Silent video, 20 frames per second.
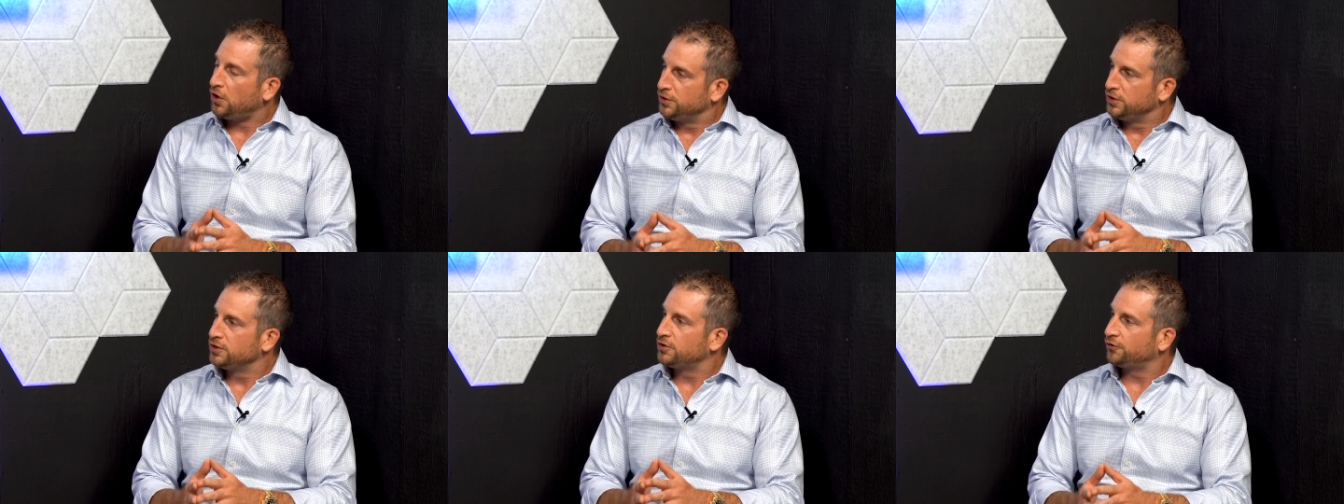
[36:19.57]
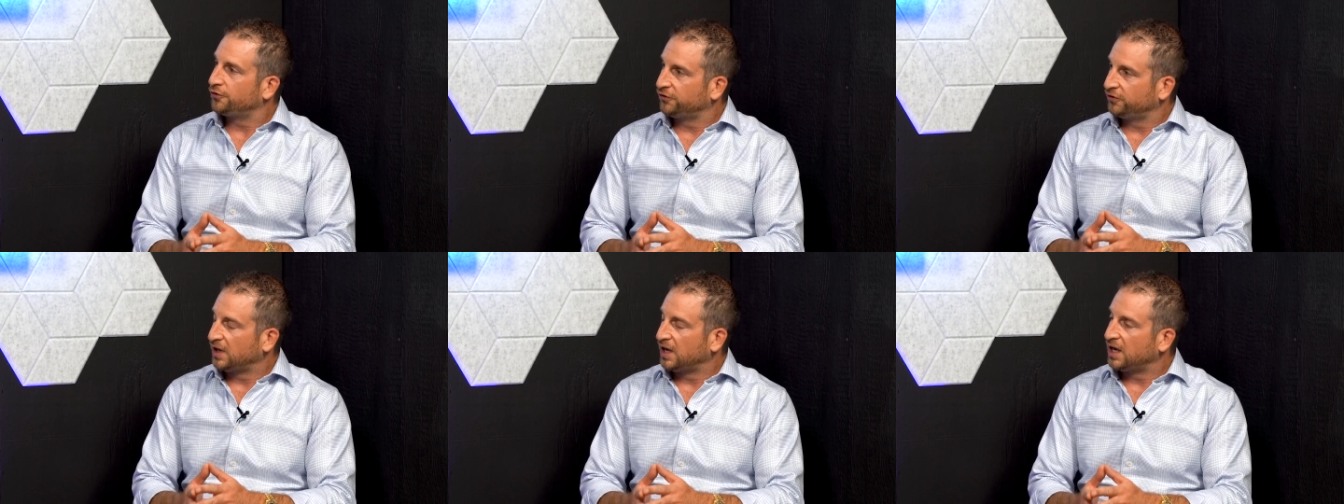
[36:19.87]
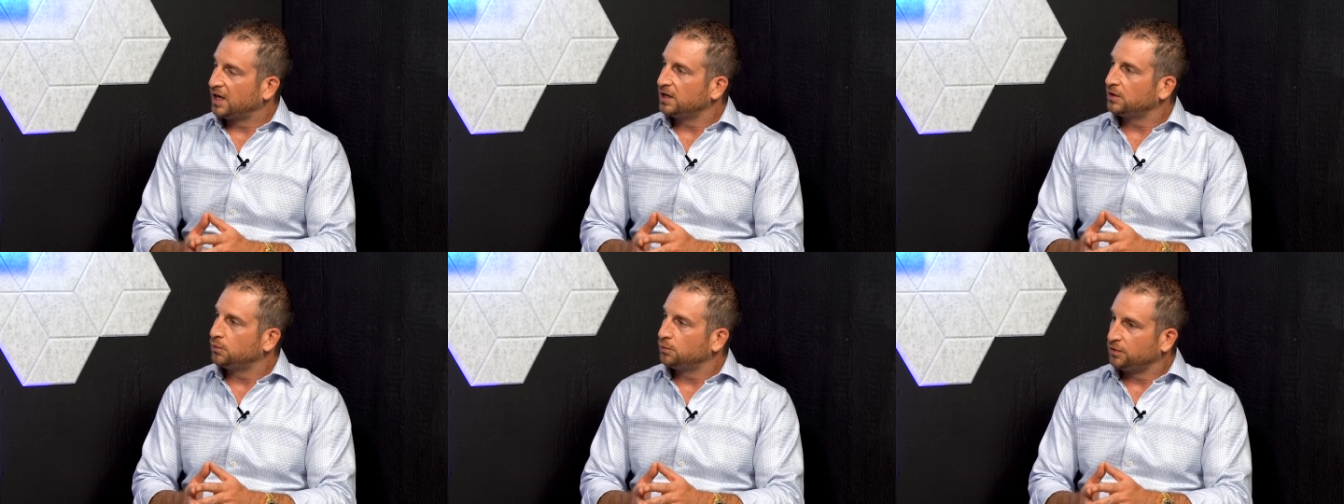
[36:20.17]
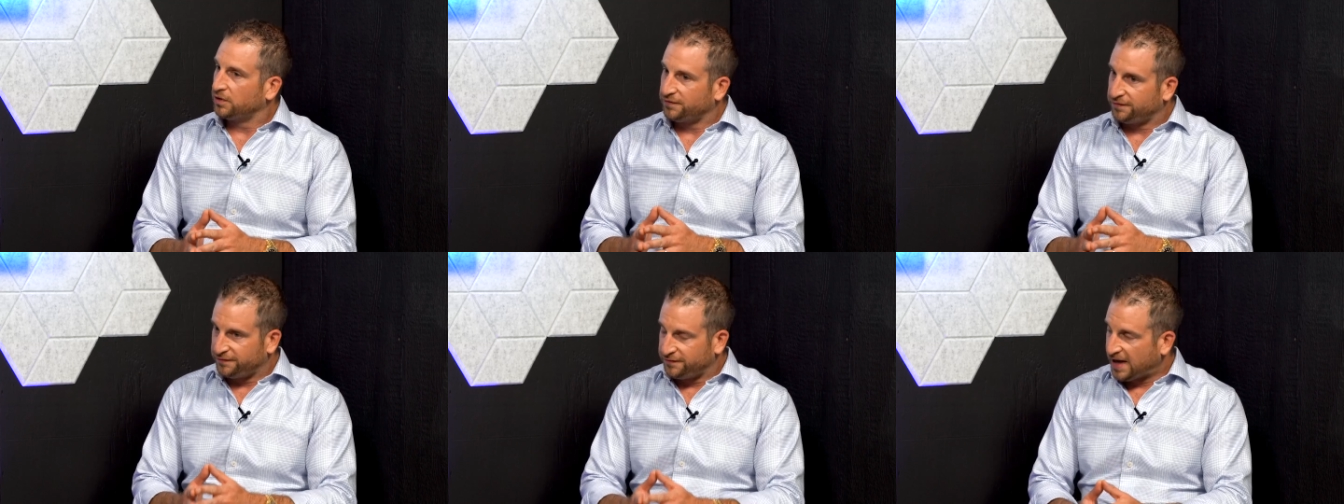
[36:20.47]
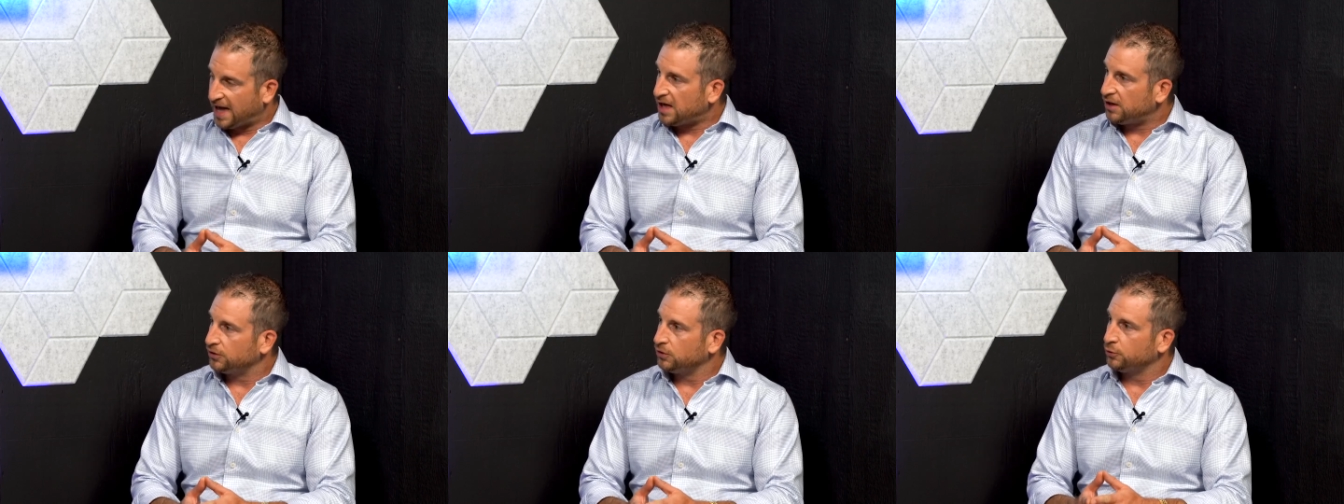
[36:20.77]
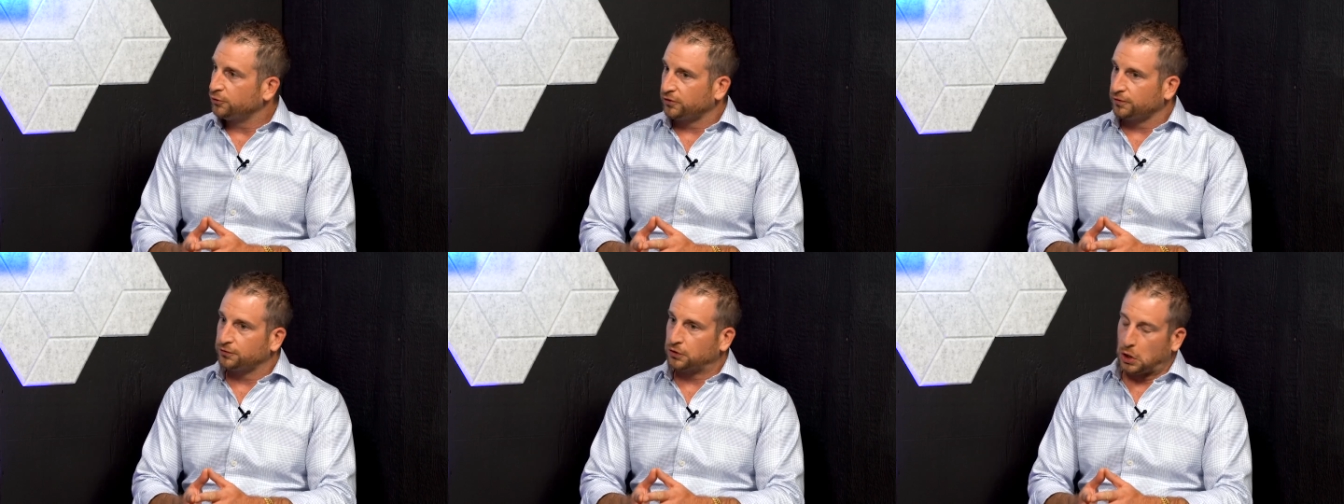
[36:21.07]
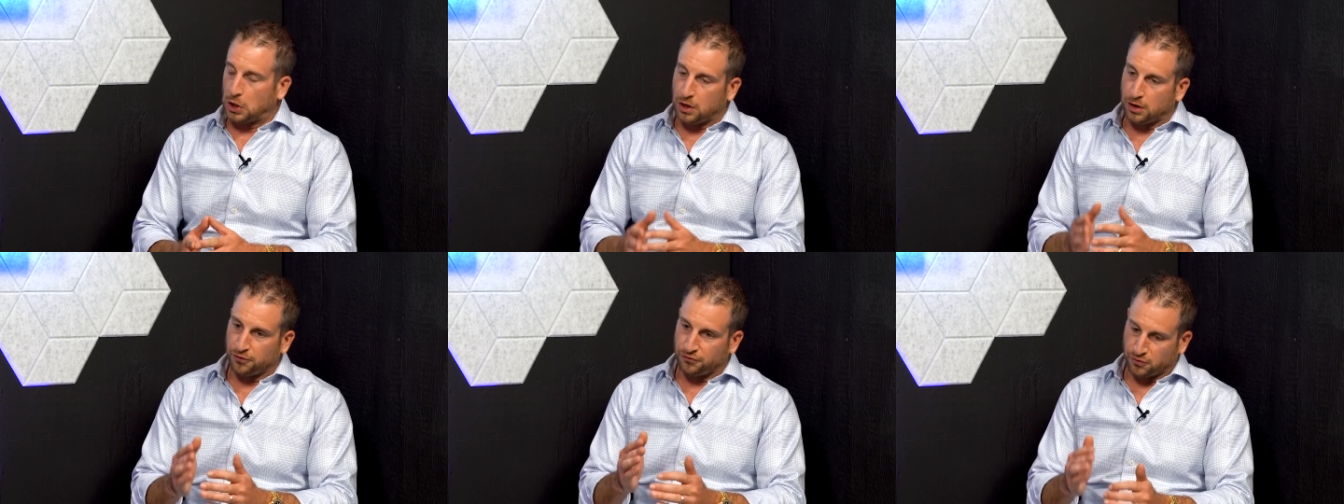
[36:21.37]
understand the values of
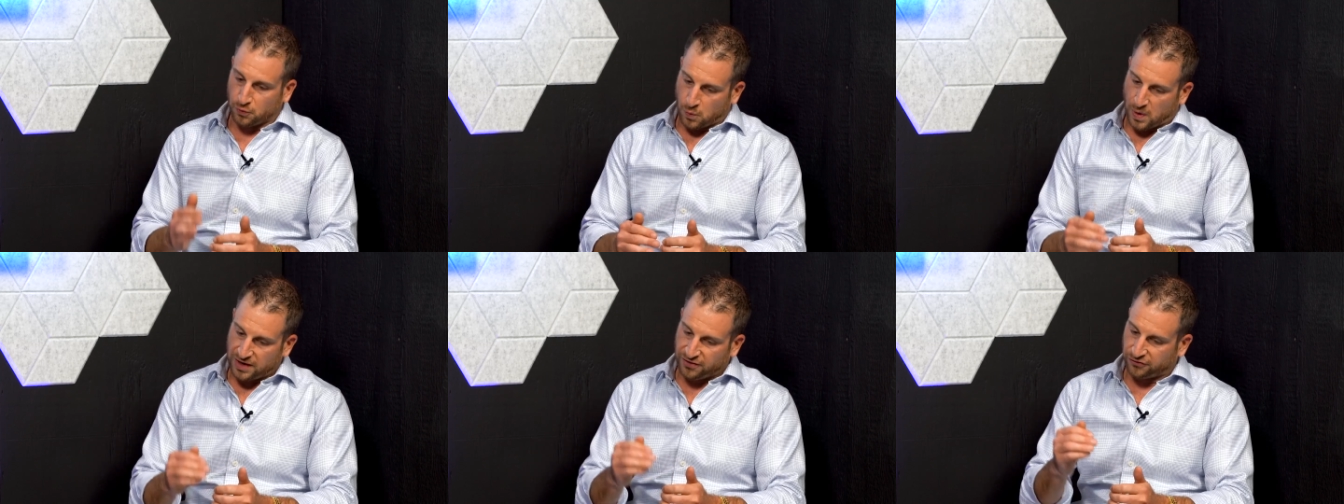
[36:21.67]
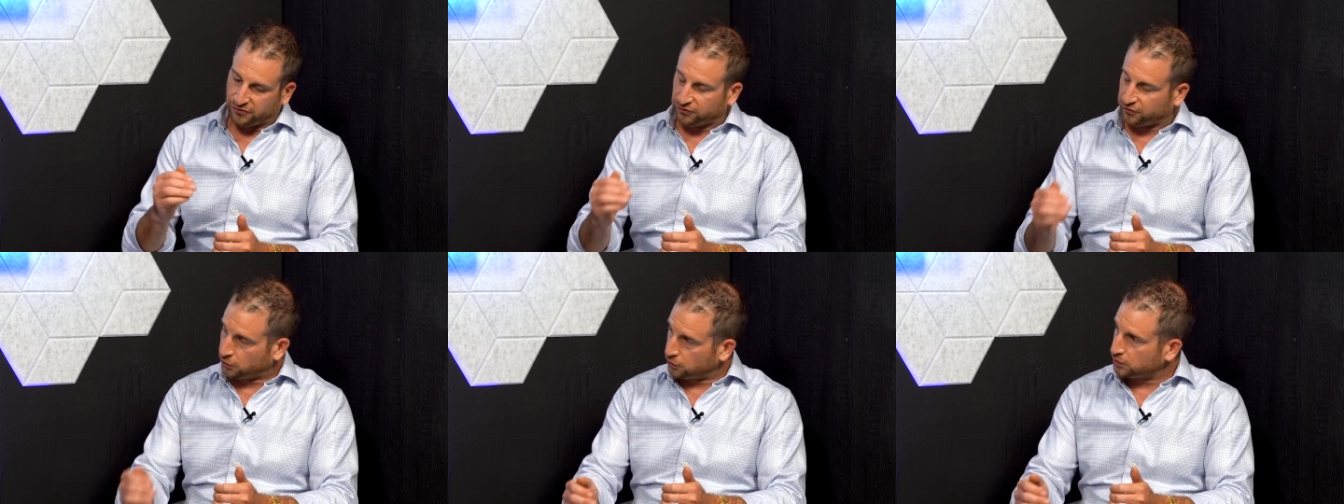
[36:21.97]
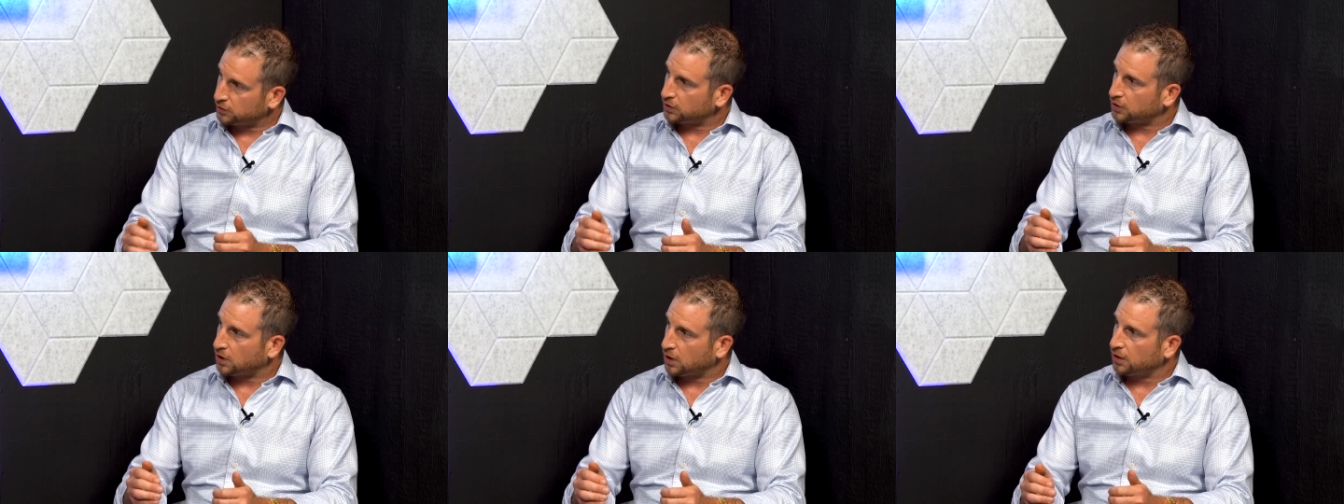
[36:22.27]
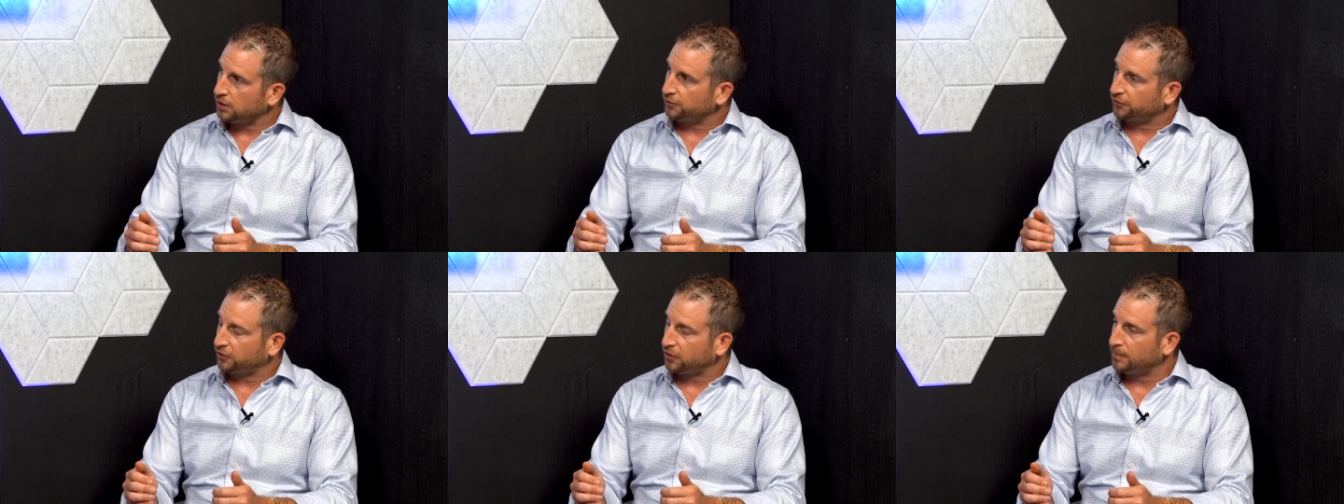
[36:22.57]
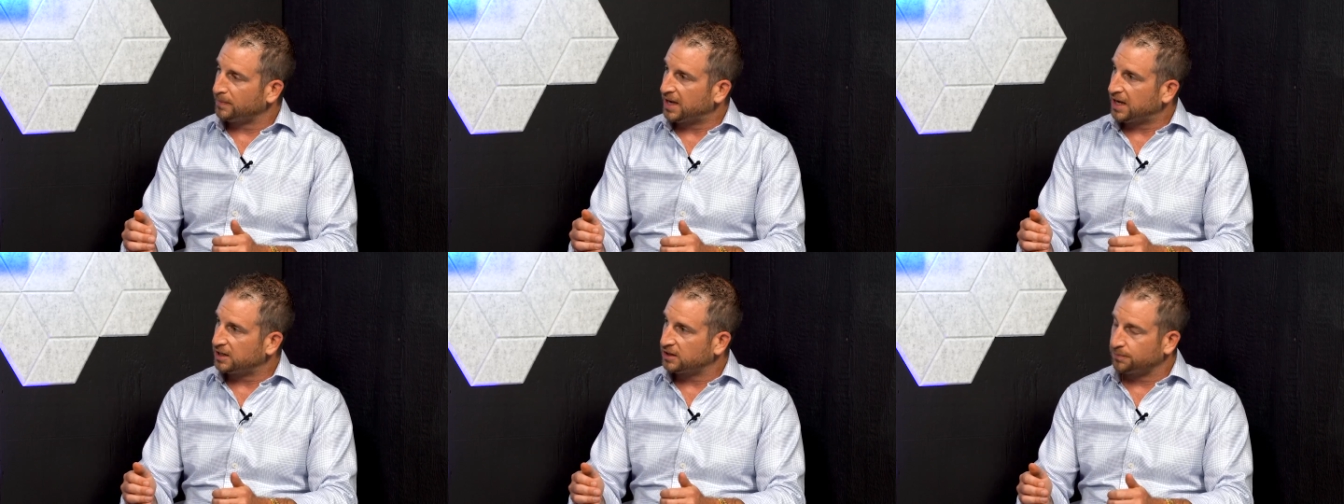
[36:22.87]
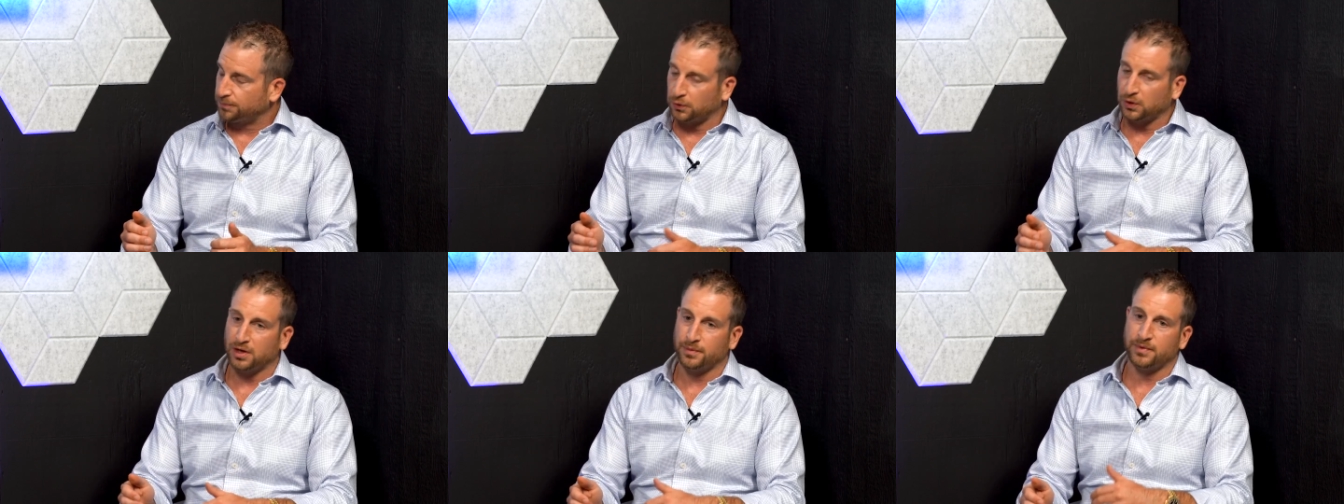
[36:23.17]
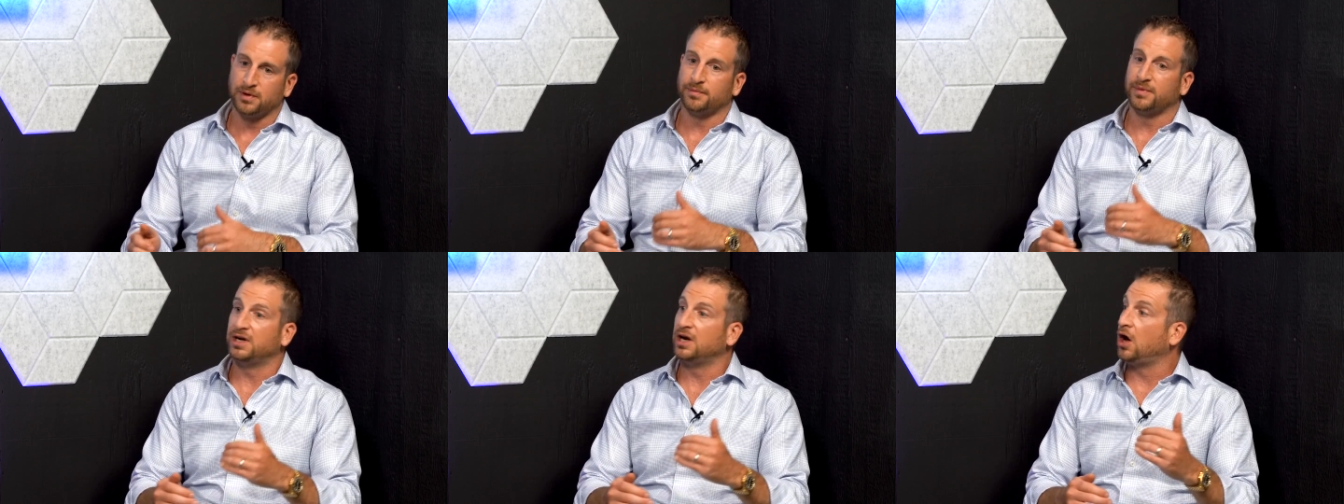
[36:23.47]
cars and why certain cars command a
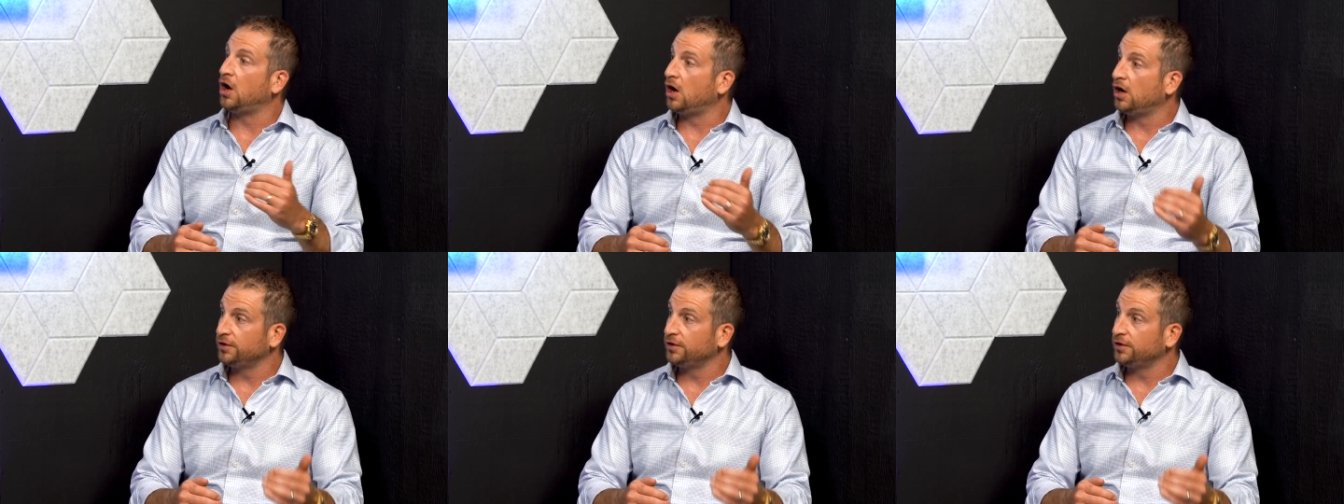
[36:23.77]
premium and